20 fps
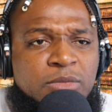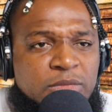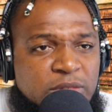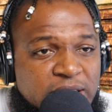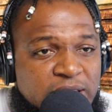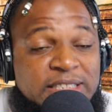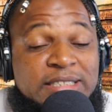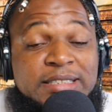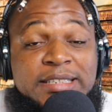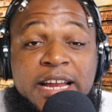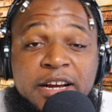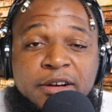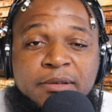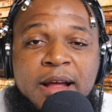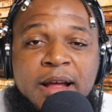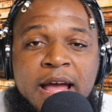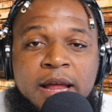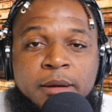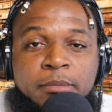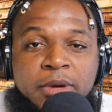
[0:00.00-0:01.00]
This dick
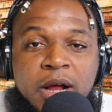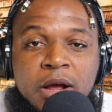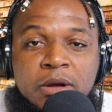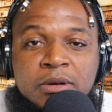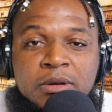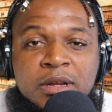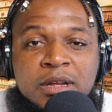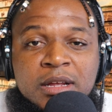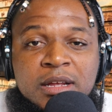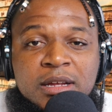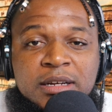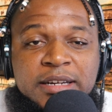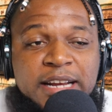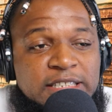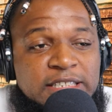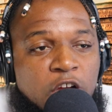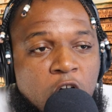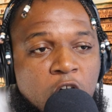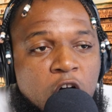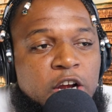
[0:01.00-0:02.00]
riding, bro.
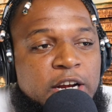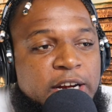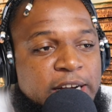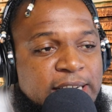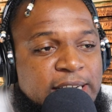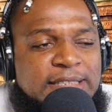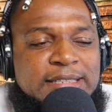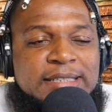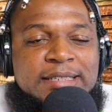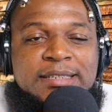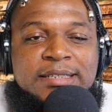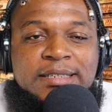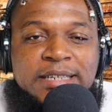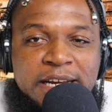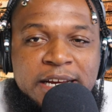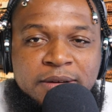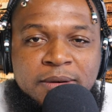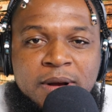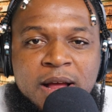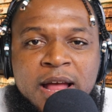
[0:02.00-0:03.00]
That's all it is, is
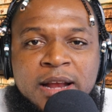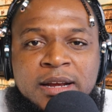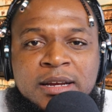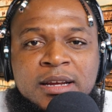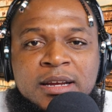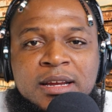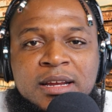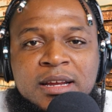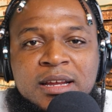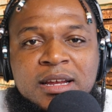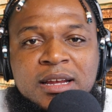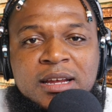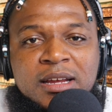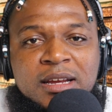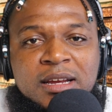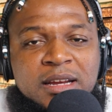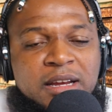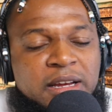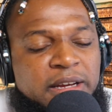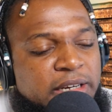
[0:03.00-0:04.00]
dick riding.
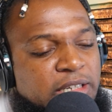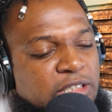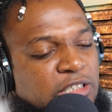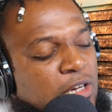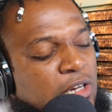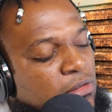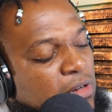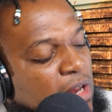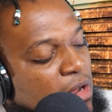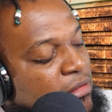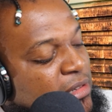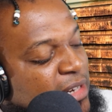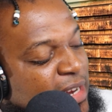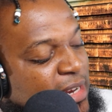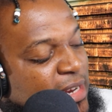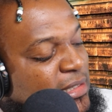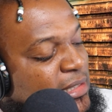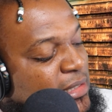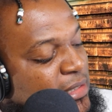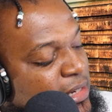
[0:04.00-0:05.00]
Get your no
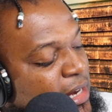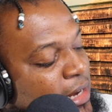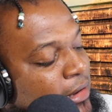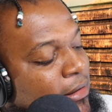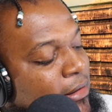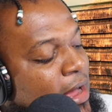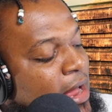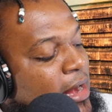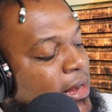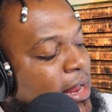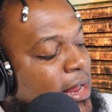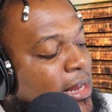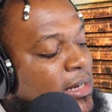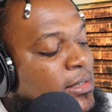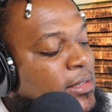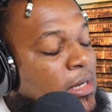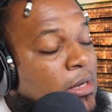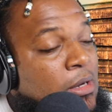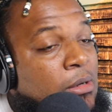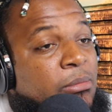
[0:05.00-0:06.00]
dancing dick riding
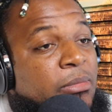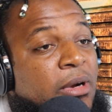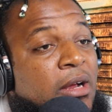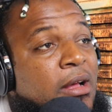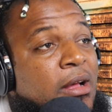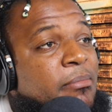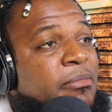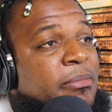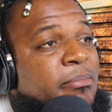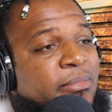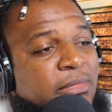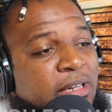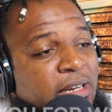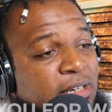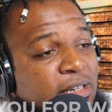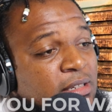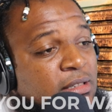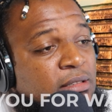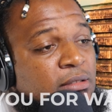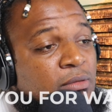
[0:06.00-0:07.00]
ass on, bro. I'm
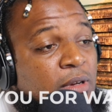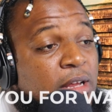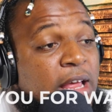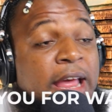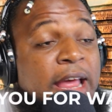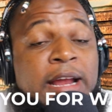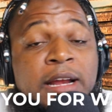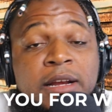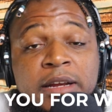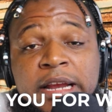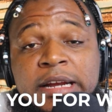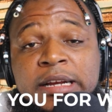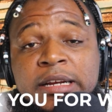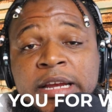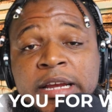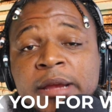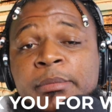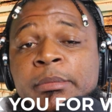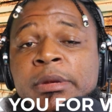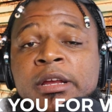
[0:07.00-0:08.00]
nigga. Hey, nigga,
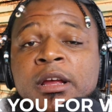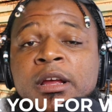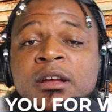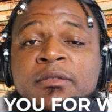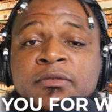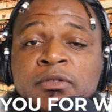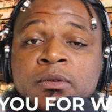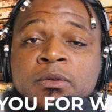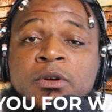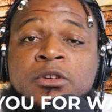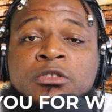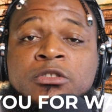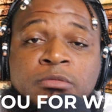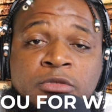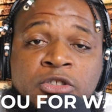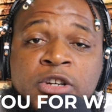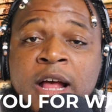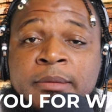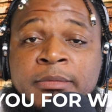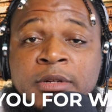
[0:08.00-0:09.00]
hit me up if you want
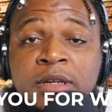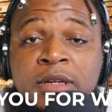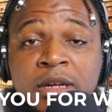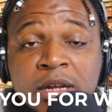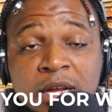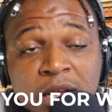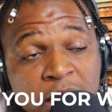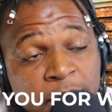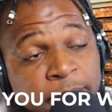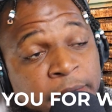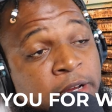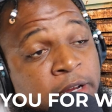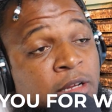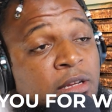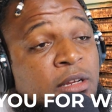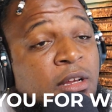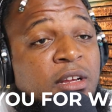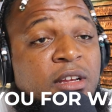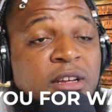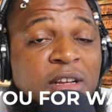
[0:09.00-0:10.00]
some drop. I'm
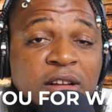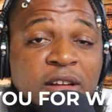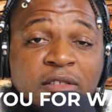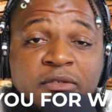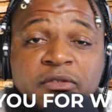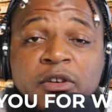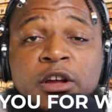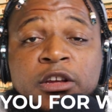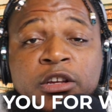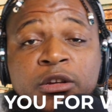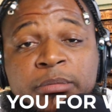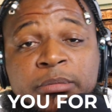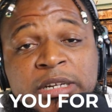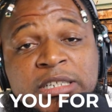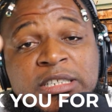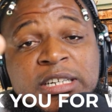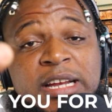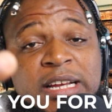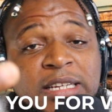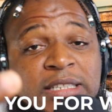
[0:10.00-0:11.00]
here. Fuck you,
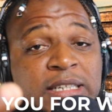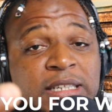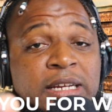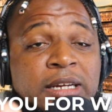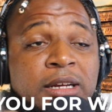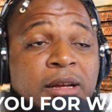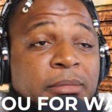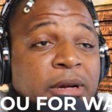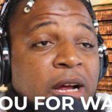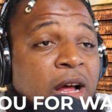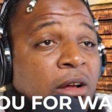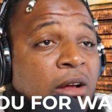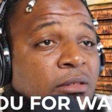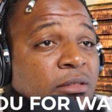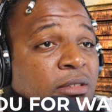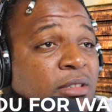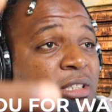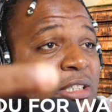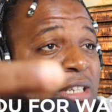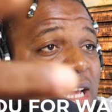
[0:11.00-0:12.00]
bitch ass nigga. I'm
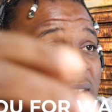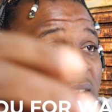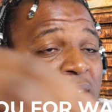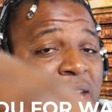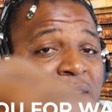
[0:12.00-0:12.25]
gone. Shout